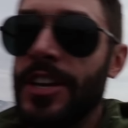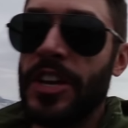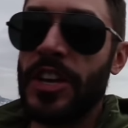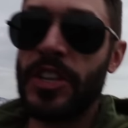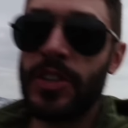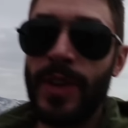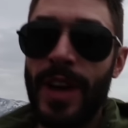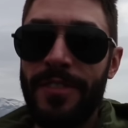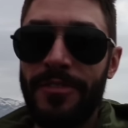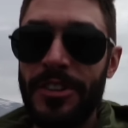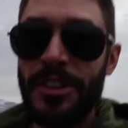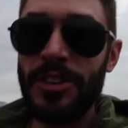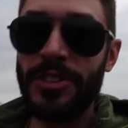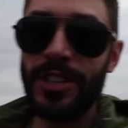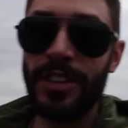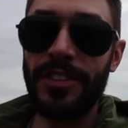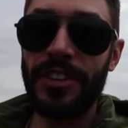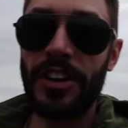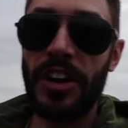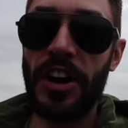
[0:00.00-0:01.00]
So after you
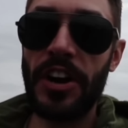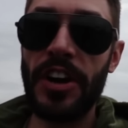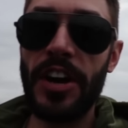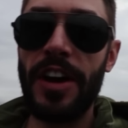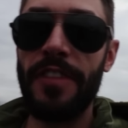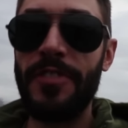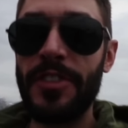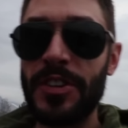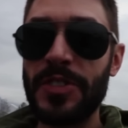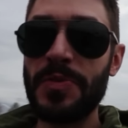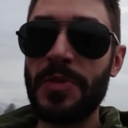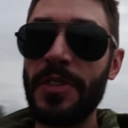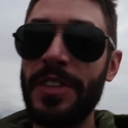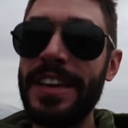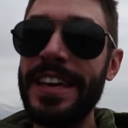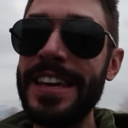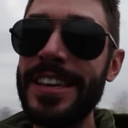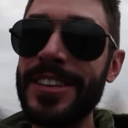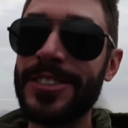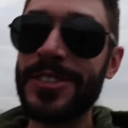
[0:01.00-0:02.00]
shut the car off, this is where
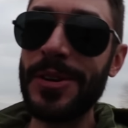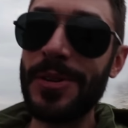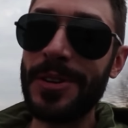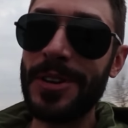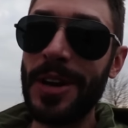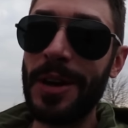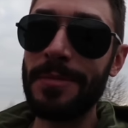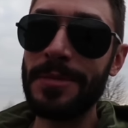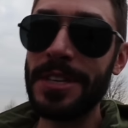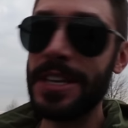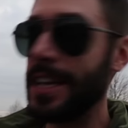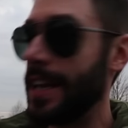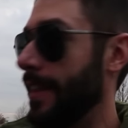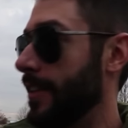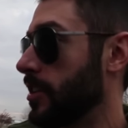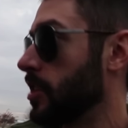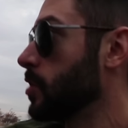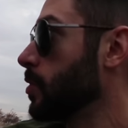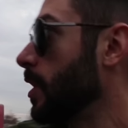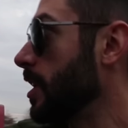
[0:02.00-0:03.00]
the heat soak comes in, and
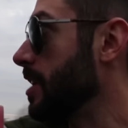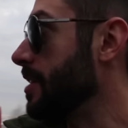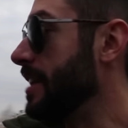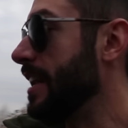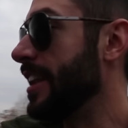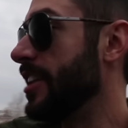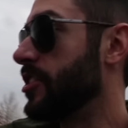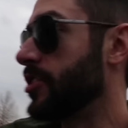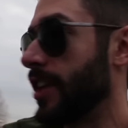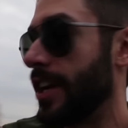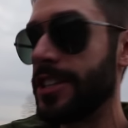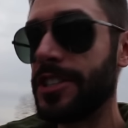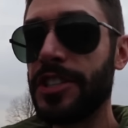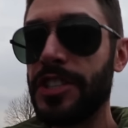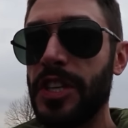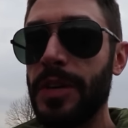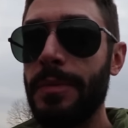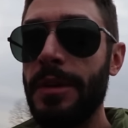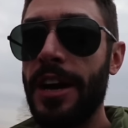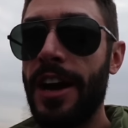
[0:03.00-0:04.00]
this is why you needed your
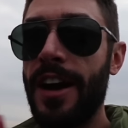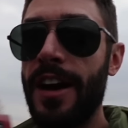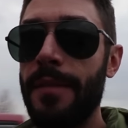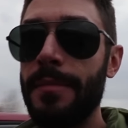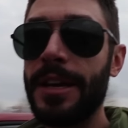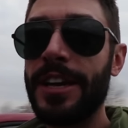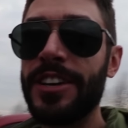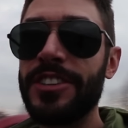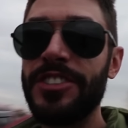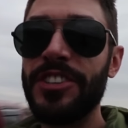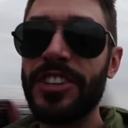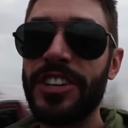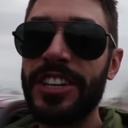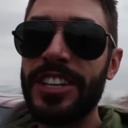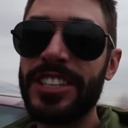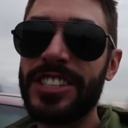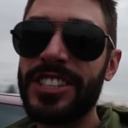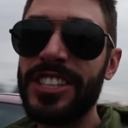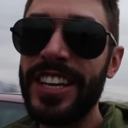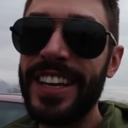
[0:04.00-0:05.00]
engine to be hot, because you're
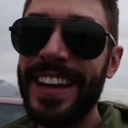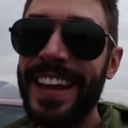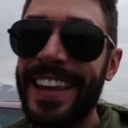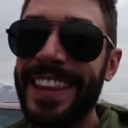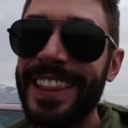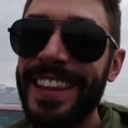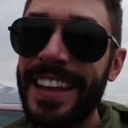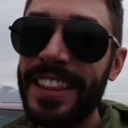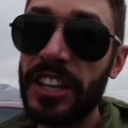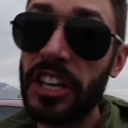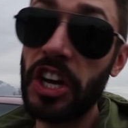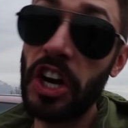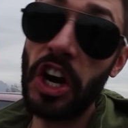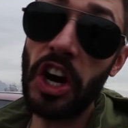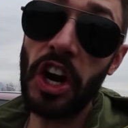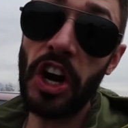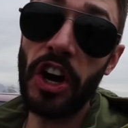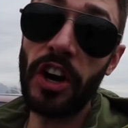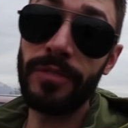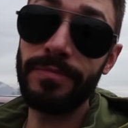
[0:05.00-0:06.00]
gonna sit and let the
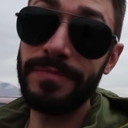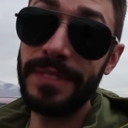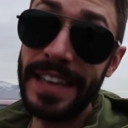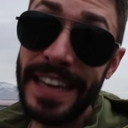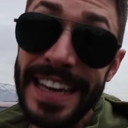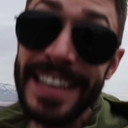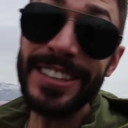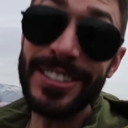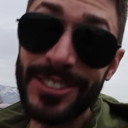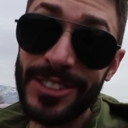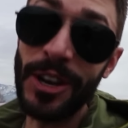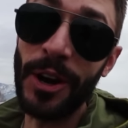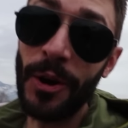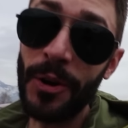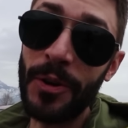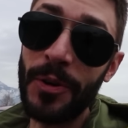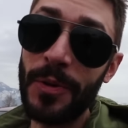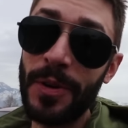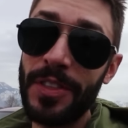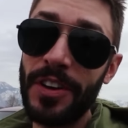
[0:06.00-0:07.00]
car heat
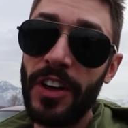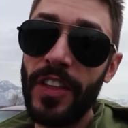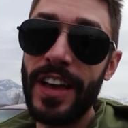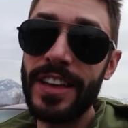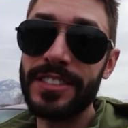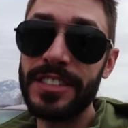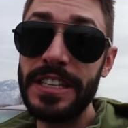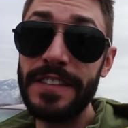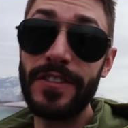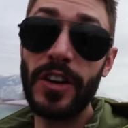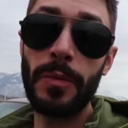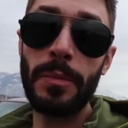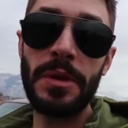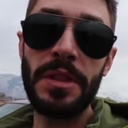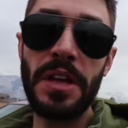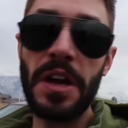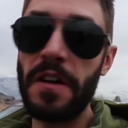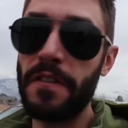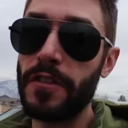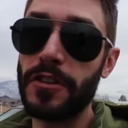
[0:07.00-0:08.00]
soak with all that seafoam
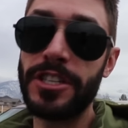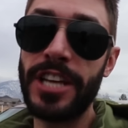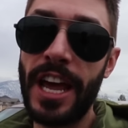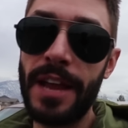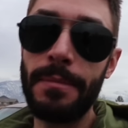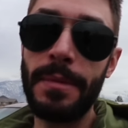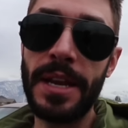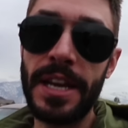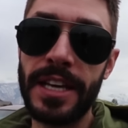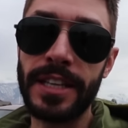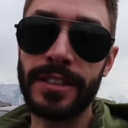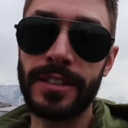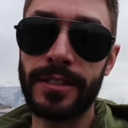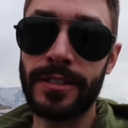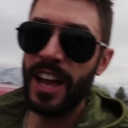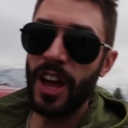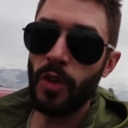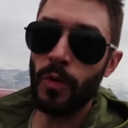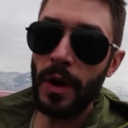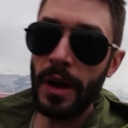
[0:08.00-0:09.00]
in there for 10
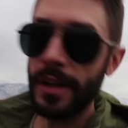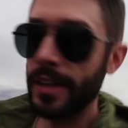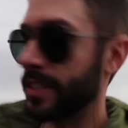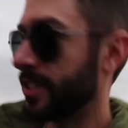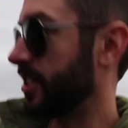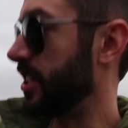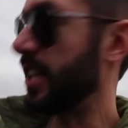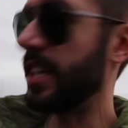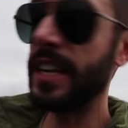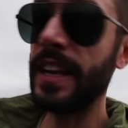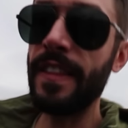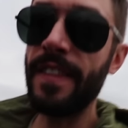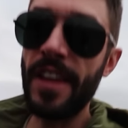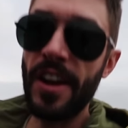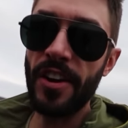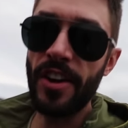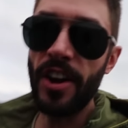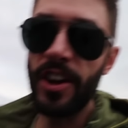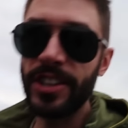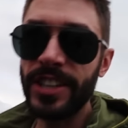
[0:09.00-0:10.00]
minutes. And while it's sitting in
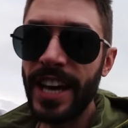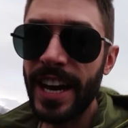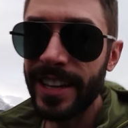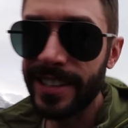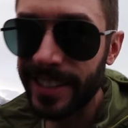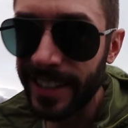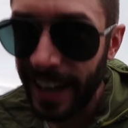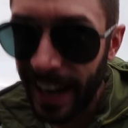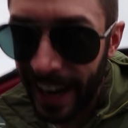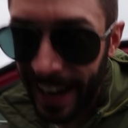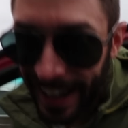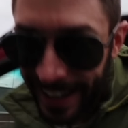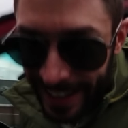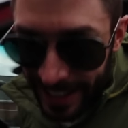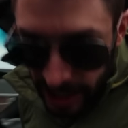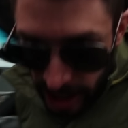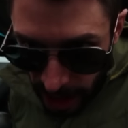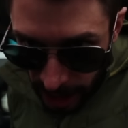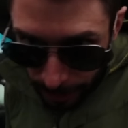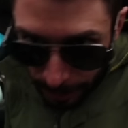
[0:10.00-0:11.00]
there all nice and
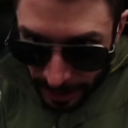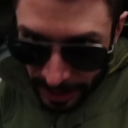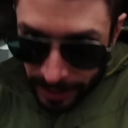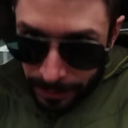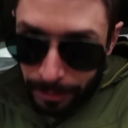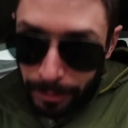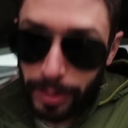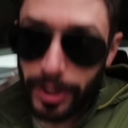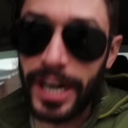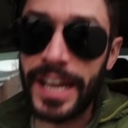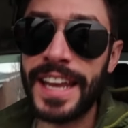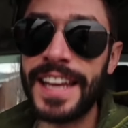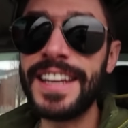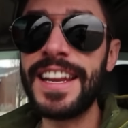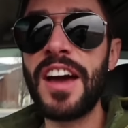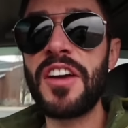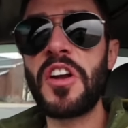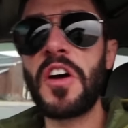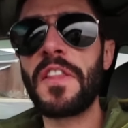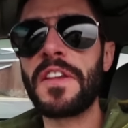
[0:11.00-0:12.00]
hot, it's gonna be
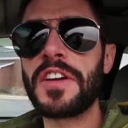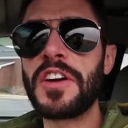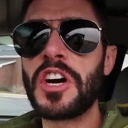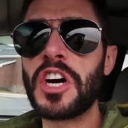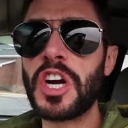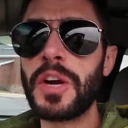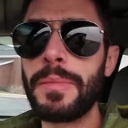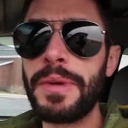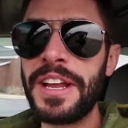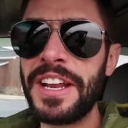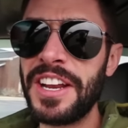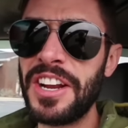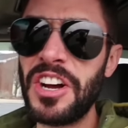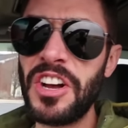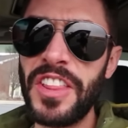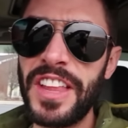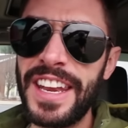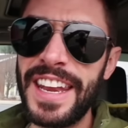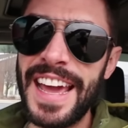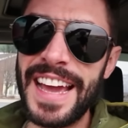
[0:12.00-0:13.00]
breaking down all the carbon and
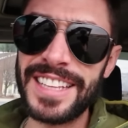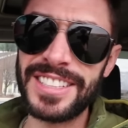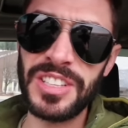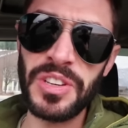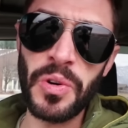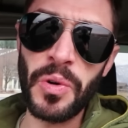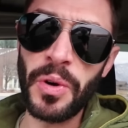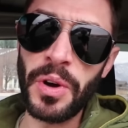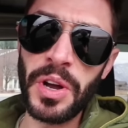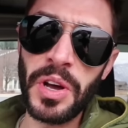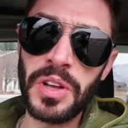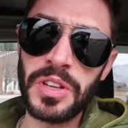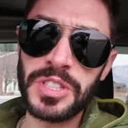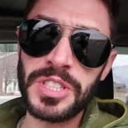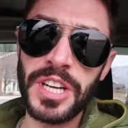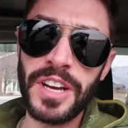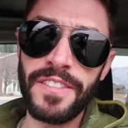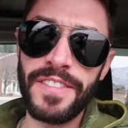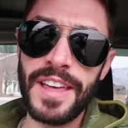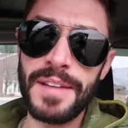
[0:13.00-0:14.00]
all the nasty oil and
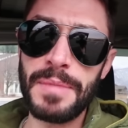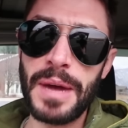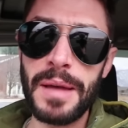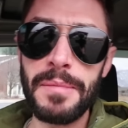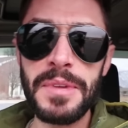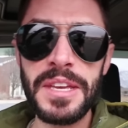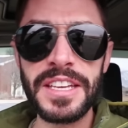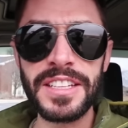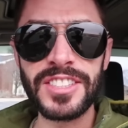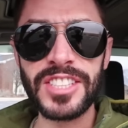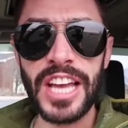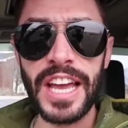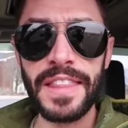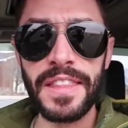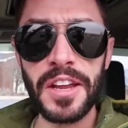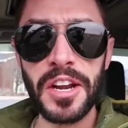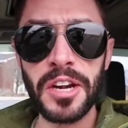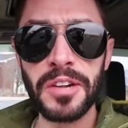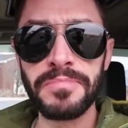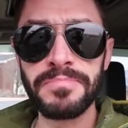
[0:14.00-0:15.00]
stuff that might be
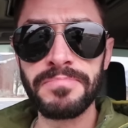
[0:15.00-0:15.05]
inside there.